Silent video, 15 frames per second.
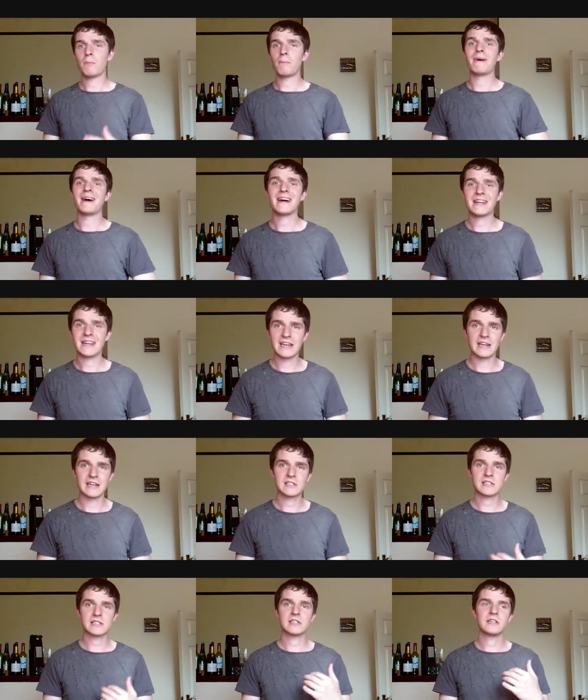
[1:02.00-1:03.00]

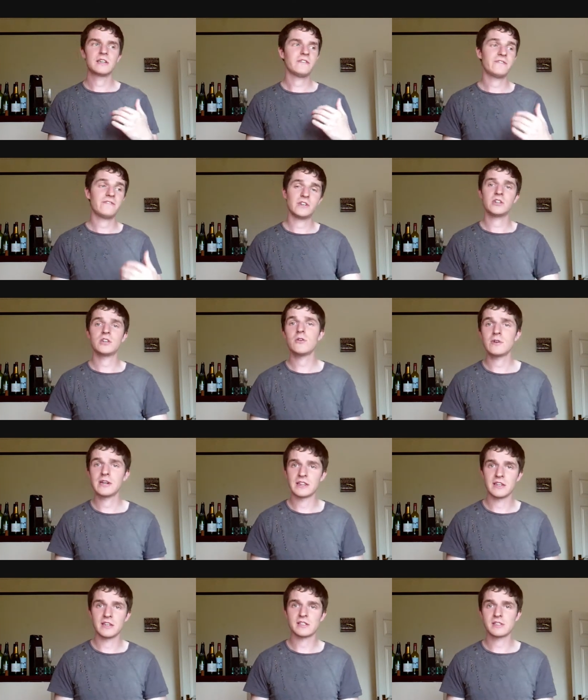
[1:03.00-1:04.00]
badass for
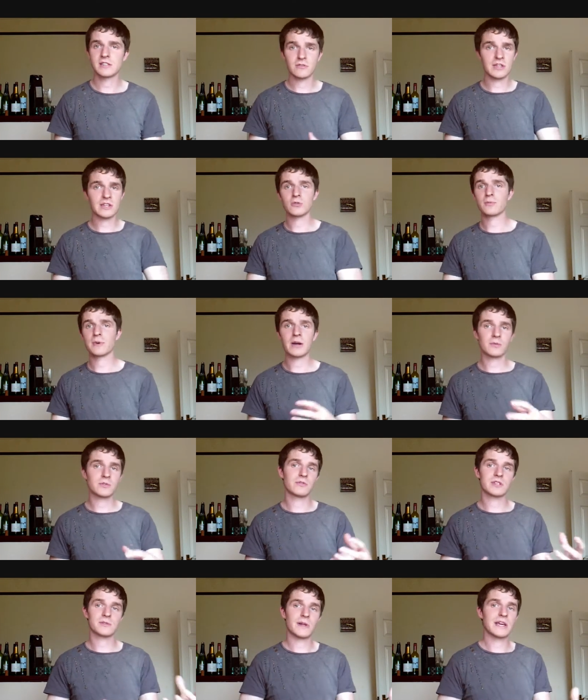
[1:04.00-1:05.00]
knowing this, so then you'll be able to
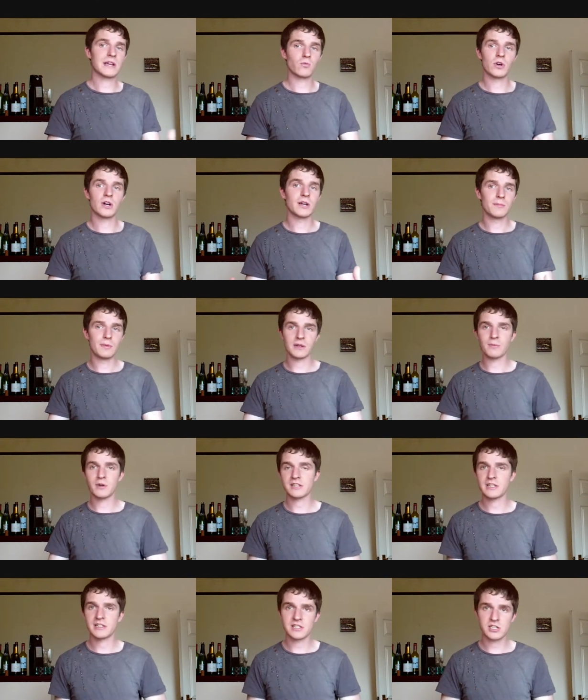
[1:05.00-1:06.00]
explain why a bigger
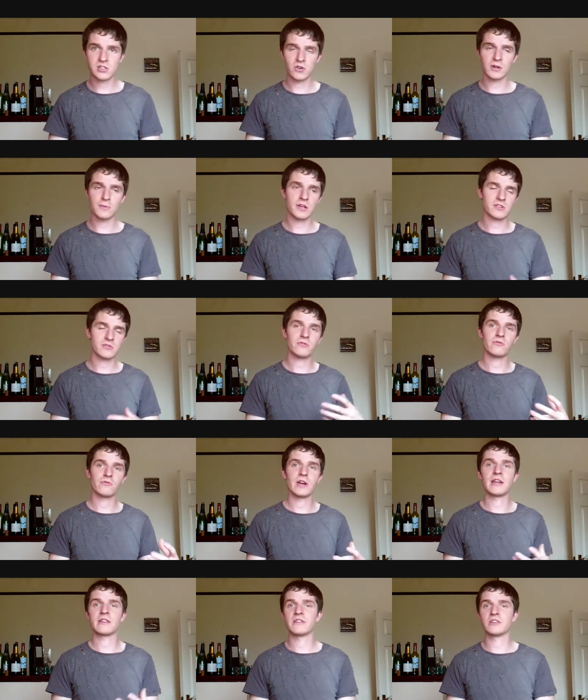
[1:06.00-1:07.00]
muscle is a stronger muscle
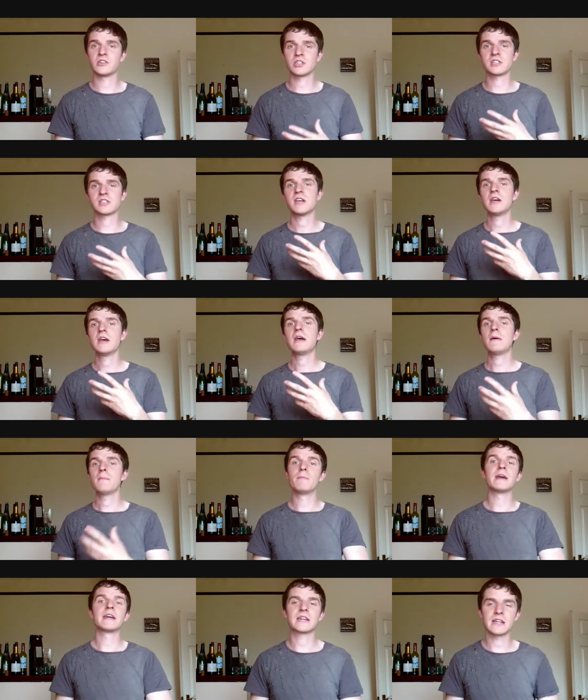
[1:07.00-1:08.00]
rather than just
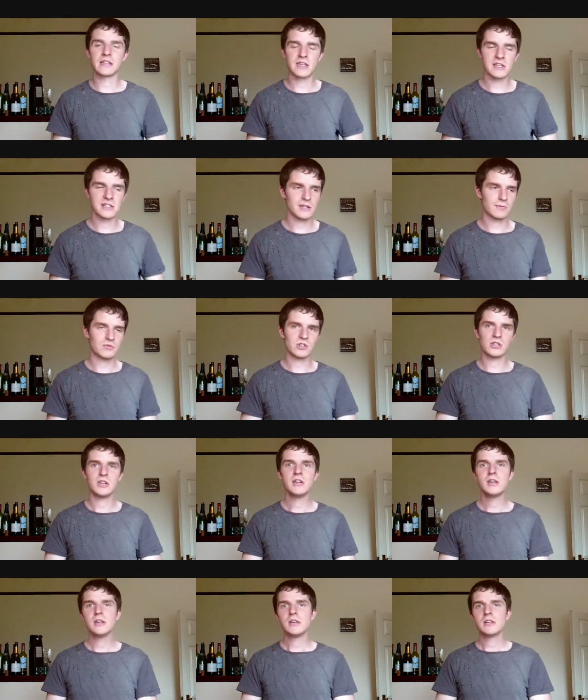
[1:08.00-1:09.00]
making the assumption.
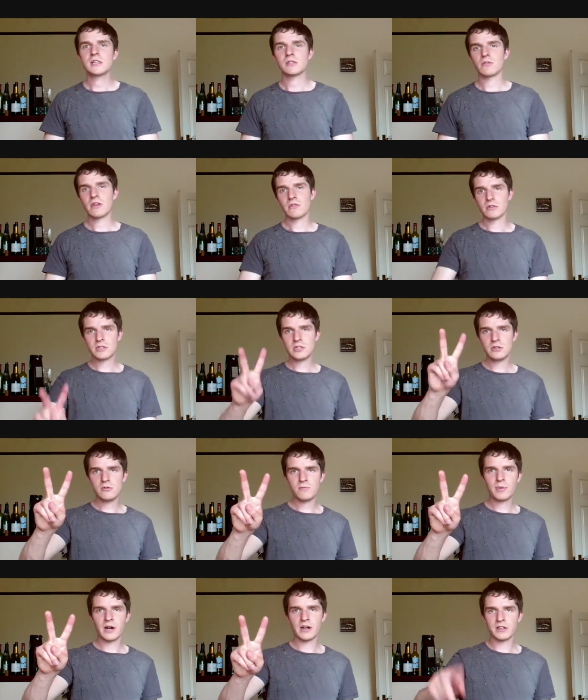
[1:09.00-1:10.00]
So there are two
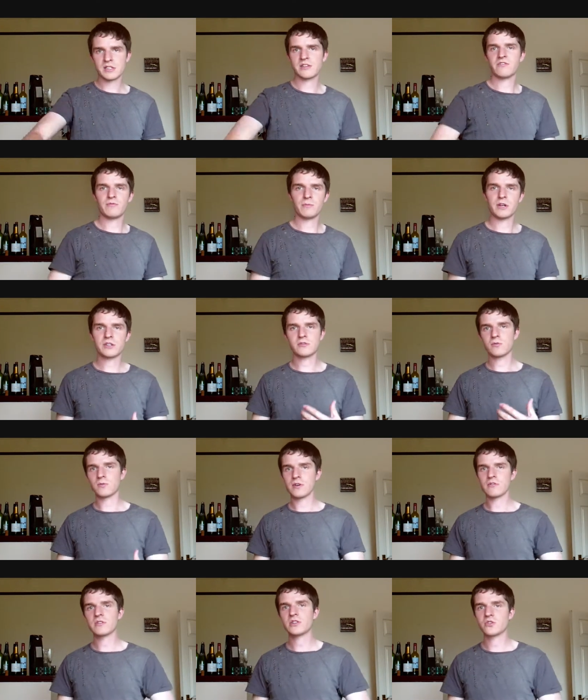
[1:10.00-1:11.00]
parts of a muscle
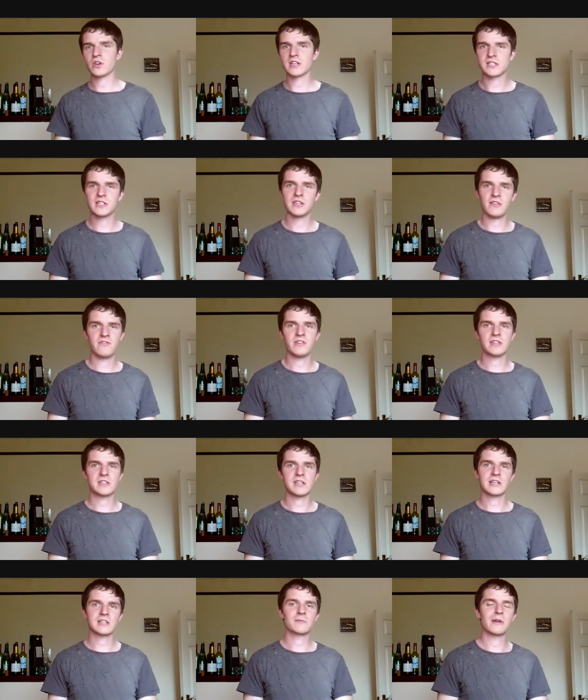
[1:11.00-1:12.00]
we're interested in for this
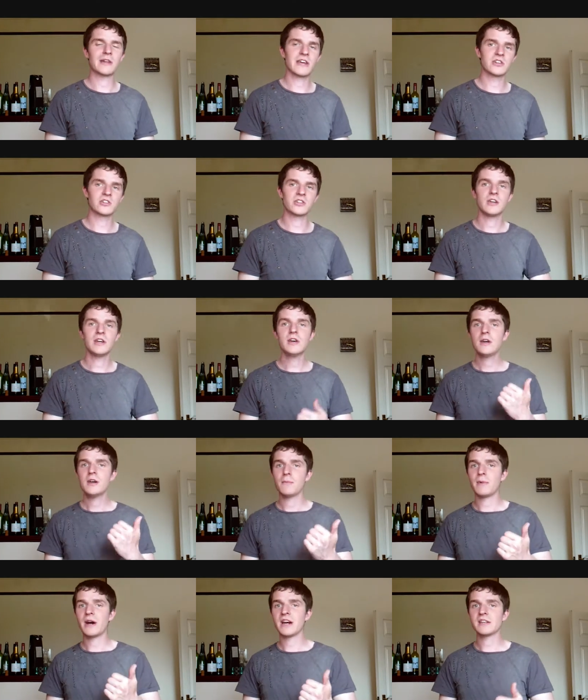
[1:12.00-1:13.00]
explanation:
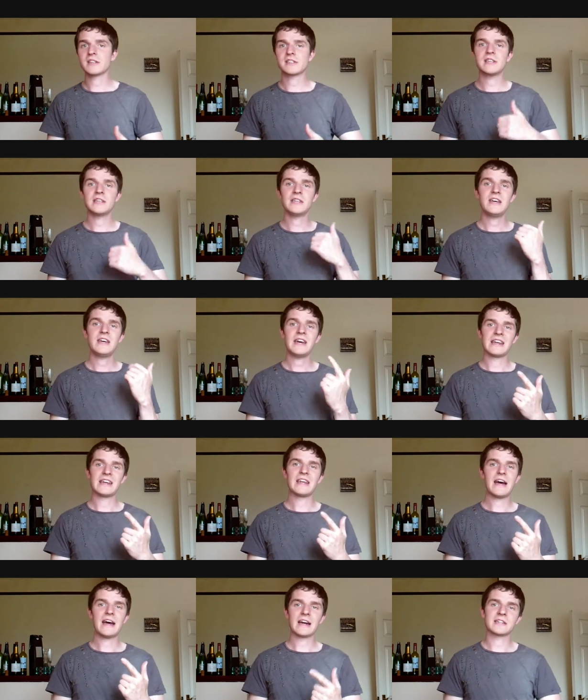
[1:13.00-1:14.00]
myosin and
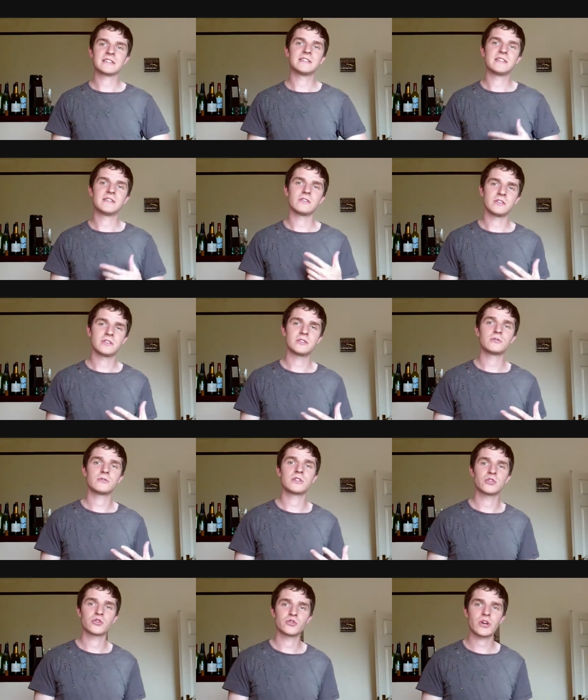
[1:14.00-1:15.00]
actin, the two
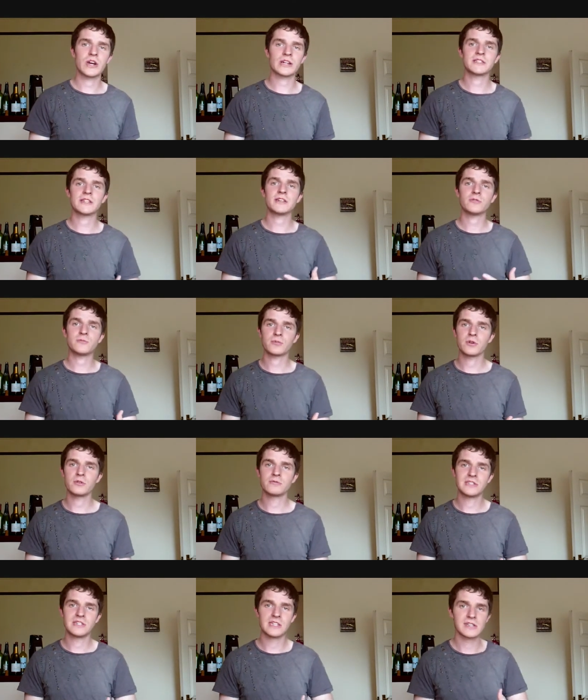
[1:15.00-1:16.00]
contractile
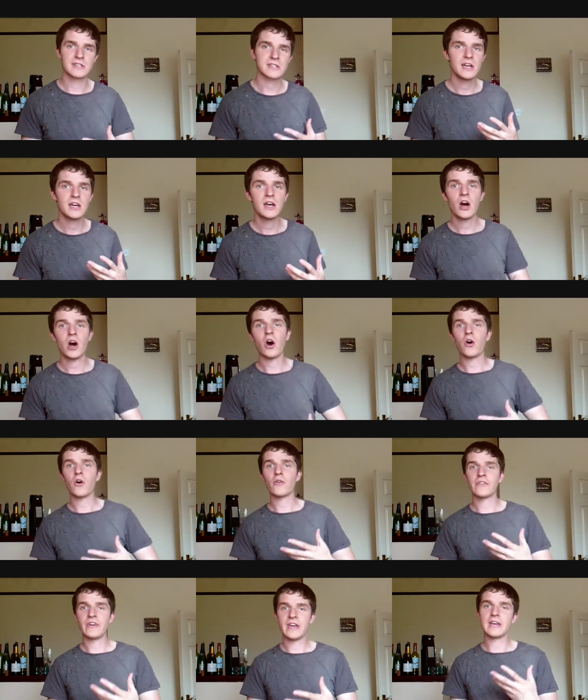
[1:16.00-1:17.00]
proteins
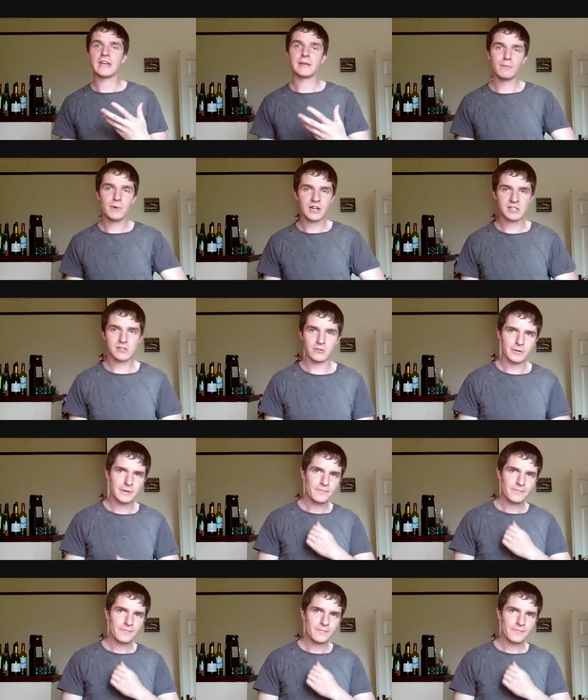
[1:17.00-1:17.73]
of a muscle.